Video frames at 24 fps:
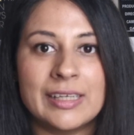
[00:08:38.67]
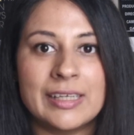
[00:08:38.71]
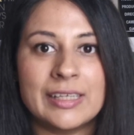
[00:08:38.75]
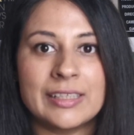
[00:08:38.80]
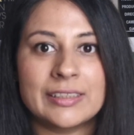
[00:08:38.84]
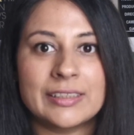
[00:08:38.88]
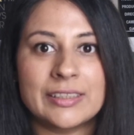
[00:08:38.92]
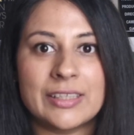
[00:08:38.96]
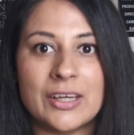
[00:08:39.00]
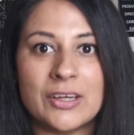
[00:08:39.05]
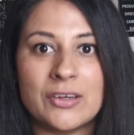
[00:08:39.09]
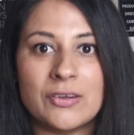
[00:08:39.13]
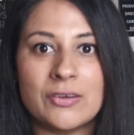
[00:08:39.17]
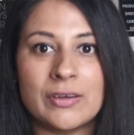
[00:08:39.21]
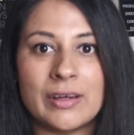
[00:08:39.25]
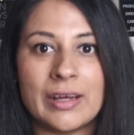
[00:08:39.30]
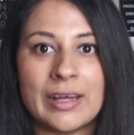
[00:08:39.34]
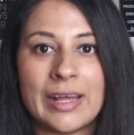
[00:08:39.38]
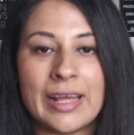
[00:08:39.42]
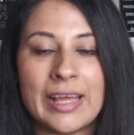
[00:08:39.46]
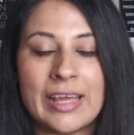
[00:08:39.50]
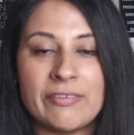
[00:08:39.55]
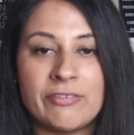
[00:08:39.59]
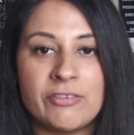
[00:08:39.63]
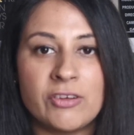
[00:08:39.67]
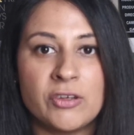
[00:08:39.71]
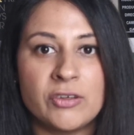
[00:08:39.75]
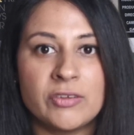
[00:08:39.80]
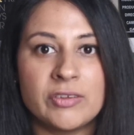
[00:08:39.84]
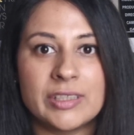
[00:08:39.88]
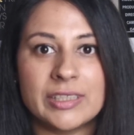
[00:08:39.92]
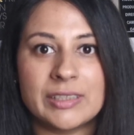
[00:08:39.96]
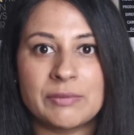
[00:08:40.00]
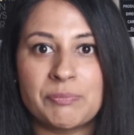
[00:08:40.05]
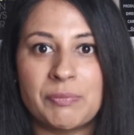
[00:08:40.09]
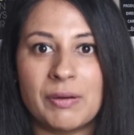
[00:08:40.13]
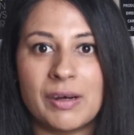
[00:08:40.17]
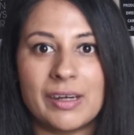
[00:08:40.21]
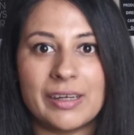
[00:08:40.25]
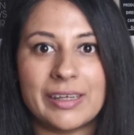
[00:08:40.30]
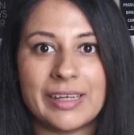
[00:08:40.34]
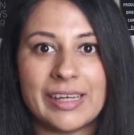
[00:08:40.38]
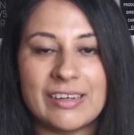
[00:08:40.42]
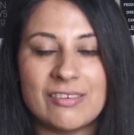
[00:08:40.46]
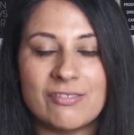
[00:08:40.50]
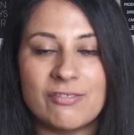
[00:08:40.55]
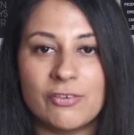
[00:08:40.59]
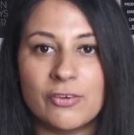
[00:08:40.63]
So if you just park
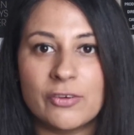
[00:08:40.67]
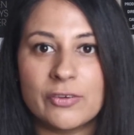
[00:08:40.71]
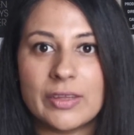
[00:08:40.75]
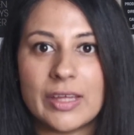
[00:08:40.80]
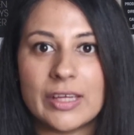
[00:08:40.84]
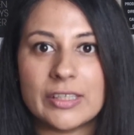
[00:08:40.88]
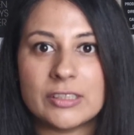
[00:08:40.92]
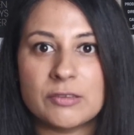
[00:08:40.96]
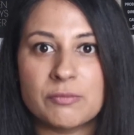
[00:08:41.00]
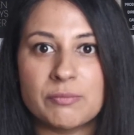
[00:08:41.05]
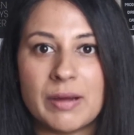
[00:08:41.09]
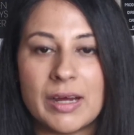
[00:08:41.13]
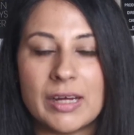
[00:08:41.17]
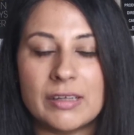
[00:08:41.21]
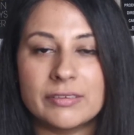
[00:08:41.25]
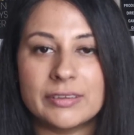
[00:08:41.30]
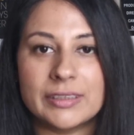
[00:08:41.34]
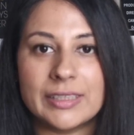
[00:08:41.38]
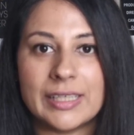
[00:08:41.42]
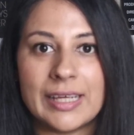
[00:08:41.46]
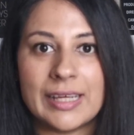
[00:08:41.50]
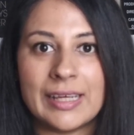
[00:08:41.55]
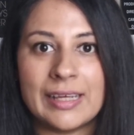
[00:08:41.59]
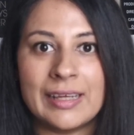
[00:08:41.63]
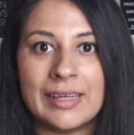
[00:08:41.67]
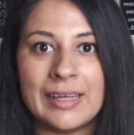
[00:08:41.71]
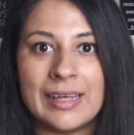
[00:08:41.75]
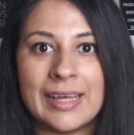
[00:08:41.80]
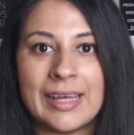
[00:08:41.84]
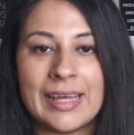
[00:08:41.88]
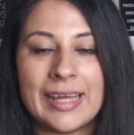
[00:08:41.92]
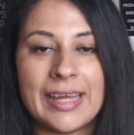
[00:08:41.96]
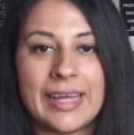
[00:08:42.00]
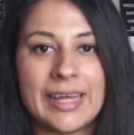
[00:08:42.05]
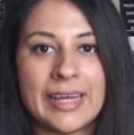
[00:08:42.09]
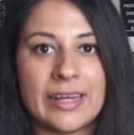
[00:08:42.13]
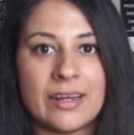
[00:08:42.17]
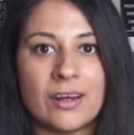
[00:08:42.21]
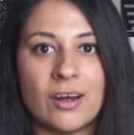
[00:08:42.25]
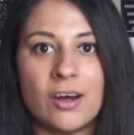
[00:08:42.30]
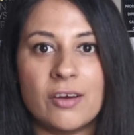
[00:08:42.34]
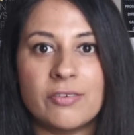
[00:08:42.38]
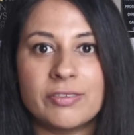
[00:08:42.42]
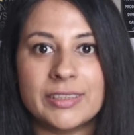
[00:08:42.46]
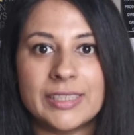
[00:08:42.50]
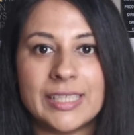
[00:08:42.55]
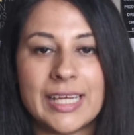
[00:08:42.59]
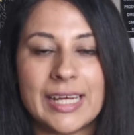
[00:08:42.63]
in £4,000 there, it
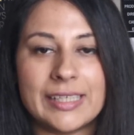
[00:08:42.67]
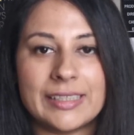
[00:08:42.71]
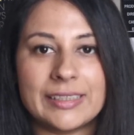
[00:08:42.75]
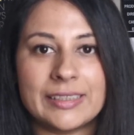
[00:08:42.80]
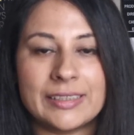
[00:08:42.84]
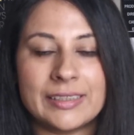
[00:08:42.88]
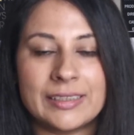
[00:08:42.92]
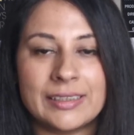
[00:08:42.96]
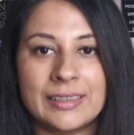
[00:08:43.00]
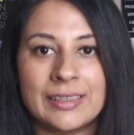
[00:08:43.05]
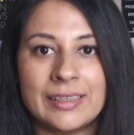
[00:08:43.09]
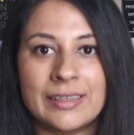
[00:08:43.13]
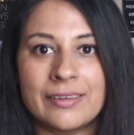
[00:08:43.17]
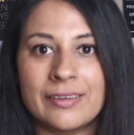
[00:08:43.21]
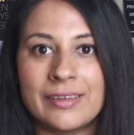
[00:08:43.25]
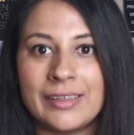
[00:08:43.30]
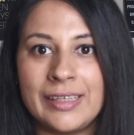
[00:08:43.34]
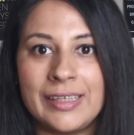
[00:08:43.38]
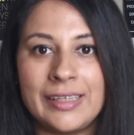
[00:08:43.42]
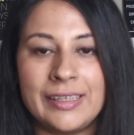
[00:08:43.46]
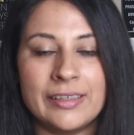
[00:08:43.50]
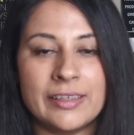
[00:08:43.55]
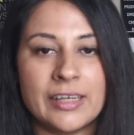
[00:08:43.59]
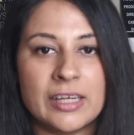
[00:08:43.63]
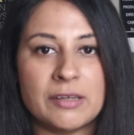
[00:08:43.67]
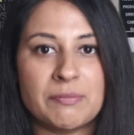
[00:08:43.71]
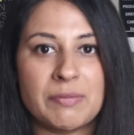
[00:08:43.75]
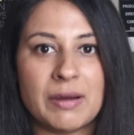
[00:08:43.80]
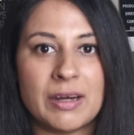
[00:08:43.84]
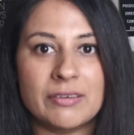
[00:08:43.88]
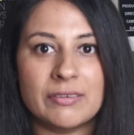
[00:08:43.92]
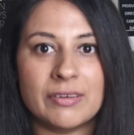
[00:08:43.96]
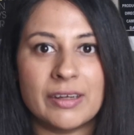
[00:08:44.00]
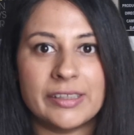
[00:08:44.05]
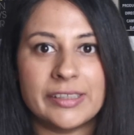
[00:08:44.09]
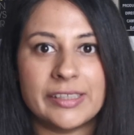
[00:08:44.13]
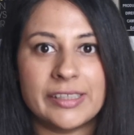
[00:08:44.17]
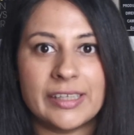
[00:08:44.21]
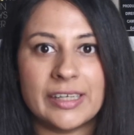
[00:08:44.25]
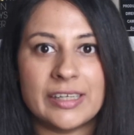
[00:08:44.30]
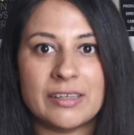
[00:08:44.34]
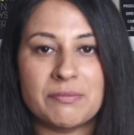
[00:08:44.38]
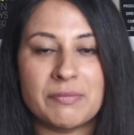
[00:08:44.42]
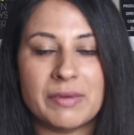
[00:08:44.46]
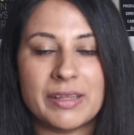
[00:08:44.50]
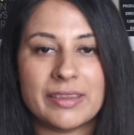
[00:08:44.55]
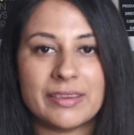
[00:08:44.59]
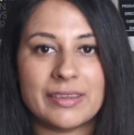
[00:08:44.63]
offsets the £9.99 a
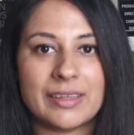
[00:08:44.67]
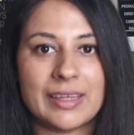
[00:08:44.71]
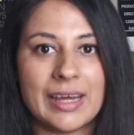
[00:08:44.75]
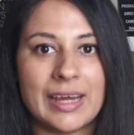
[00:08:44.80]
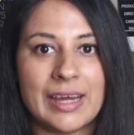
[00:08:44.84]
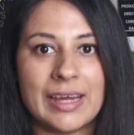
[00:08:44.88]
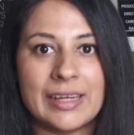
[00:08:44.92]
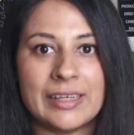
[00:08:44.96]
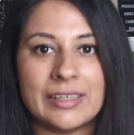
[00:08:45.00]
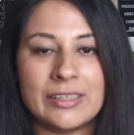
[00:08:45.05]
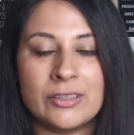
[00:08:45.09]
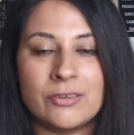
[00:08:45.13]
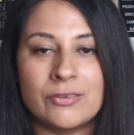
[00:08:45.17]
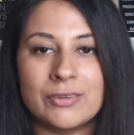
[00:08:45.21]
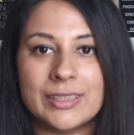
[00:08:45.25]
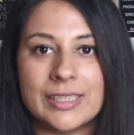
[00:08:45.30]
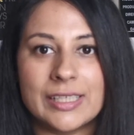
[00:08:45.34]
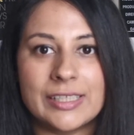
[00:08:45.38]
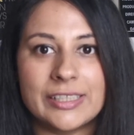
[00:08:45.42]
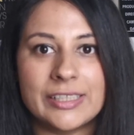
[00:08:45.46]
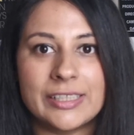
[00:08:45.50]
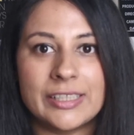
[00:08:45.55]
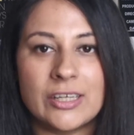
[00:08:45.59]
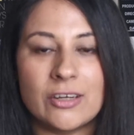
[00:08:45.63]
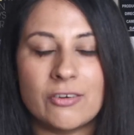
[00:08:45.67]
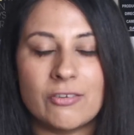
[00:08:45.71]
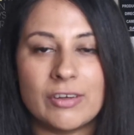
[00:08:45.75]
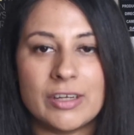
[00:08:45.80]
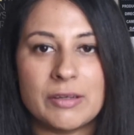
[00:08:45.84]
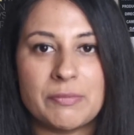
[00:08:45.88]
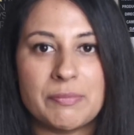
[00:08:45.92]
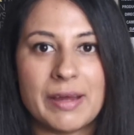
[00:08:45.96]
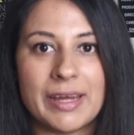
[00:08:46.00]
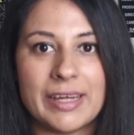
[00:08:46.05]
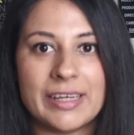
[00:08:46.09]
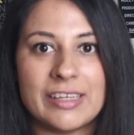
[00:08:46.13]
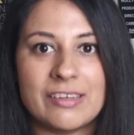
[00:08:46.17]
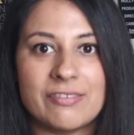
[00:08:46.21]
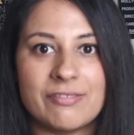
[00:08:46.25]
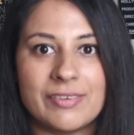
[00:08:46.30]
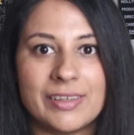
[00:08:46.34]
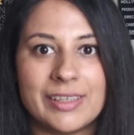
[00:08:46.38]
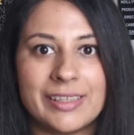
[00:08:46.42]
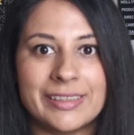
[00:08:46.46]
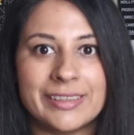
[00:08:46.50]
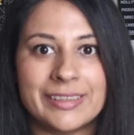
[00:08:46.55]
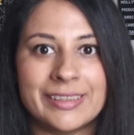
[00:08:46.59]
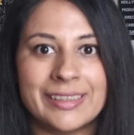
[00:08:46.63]
month and you essentially don't really pay any
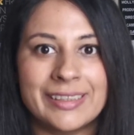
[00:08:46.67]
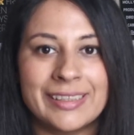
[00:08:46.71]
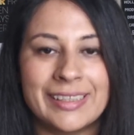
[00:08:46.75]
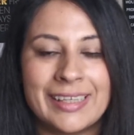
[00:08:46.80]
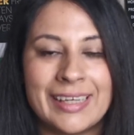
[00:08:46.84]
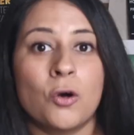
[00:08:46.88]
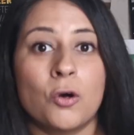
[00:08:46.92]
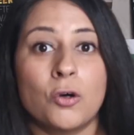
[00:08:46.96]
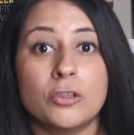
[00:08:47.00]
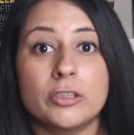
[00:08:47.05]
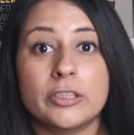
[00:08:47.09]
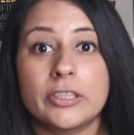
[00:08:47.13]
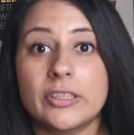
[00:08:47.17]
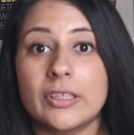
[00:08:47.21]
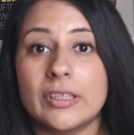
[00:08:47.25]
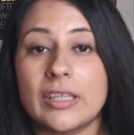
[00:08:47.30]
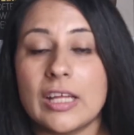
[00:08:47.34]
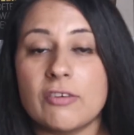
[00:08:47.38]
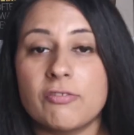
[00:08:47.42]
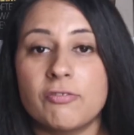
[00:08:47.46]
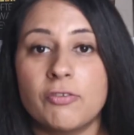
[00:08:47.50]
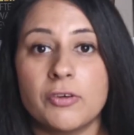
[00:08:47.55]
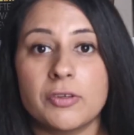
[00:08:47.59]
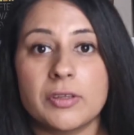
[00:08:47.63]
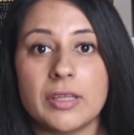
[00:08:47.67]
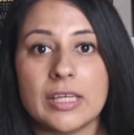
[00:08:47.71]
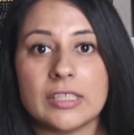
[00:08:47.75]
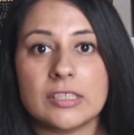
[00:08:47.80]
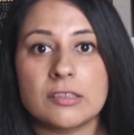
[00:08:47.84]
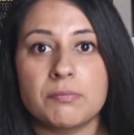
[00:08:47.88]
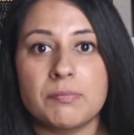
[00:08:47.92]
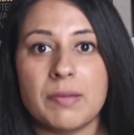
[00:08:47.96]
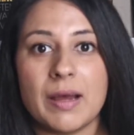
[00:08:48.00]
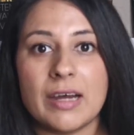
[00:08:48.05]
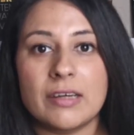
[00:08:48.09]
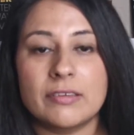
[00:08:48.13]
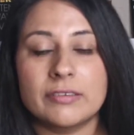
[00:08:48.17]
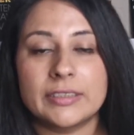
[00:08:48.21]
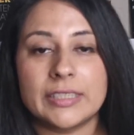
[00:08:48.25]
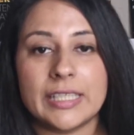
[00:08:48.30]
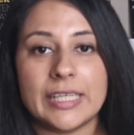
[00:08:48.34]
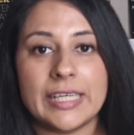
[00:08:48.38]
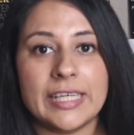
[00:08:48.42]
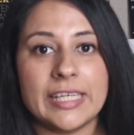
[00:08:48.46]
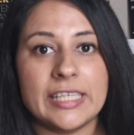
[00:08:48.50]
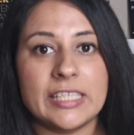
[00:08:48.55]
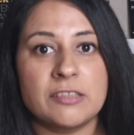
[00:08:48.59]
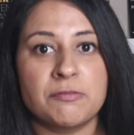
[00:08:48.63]
fees. Also, that £4,000
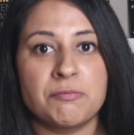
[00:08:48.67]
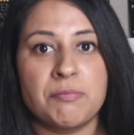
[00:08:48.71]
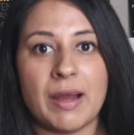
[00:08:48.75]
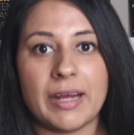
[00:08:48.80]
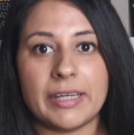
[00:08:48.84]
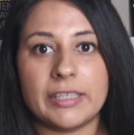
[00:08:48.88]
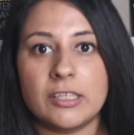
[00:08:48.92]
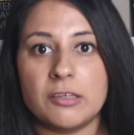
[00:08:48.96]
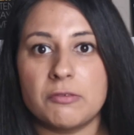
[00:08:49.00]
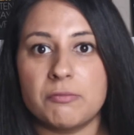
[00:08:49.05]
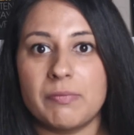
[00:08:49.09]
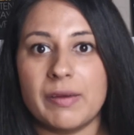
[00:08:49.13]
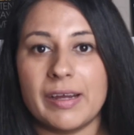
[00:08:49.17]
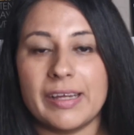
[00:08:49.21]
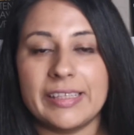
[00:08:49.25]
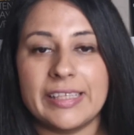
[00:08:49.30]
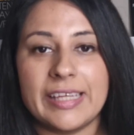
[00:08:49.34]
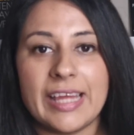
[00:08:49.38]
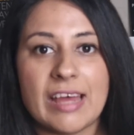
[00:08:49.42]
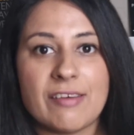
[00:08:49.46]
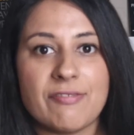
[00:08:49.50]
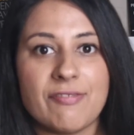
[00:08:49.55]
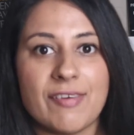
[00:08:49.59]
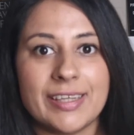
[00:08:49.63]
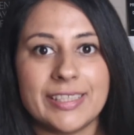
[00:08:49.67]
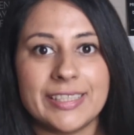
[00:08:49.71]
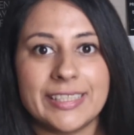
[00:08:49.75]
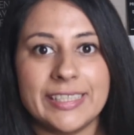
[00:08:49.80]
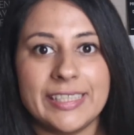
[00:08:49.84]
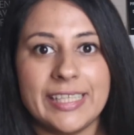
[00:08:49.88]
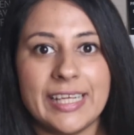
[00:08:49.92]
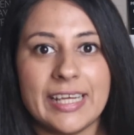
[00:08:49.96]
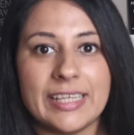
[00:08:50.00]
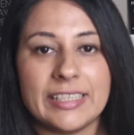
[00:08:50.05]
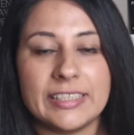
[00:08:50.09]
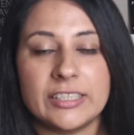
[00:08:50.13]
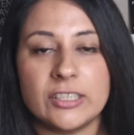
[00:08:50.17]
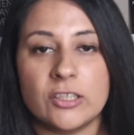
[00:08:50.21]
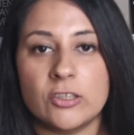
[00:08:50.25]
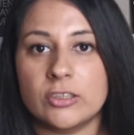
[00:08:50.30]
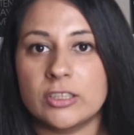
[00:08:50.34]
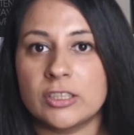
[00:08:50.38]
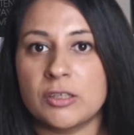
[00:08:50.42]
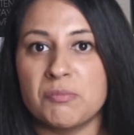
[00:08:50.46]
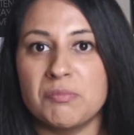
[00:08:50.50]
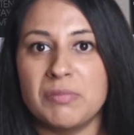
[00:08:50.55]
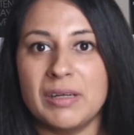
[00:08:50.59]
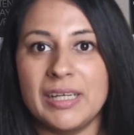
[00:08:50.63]
is backed up by the FSCS, so it's
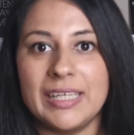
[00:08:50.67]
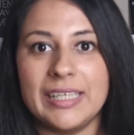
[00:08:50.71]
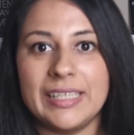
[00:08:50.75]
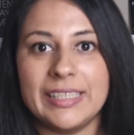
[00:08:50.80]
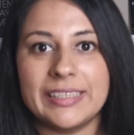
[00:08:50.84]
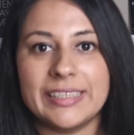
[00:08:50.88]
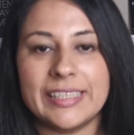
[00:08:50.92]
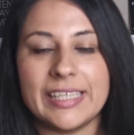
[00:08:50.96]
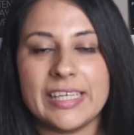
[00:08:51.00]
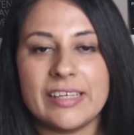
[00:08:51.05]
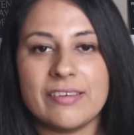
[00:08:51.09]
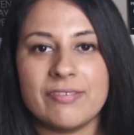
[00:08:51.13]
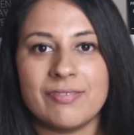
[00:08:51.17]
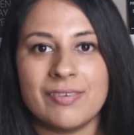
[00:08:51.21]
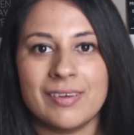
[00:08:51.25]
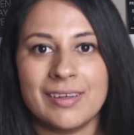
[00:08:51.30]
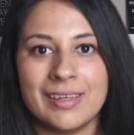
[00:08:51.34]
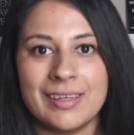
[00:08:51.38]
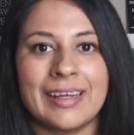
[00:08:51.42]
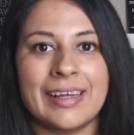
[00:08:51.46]
completely safe.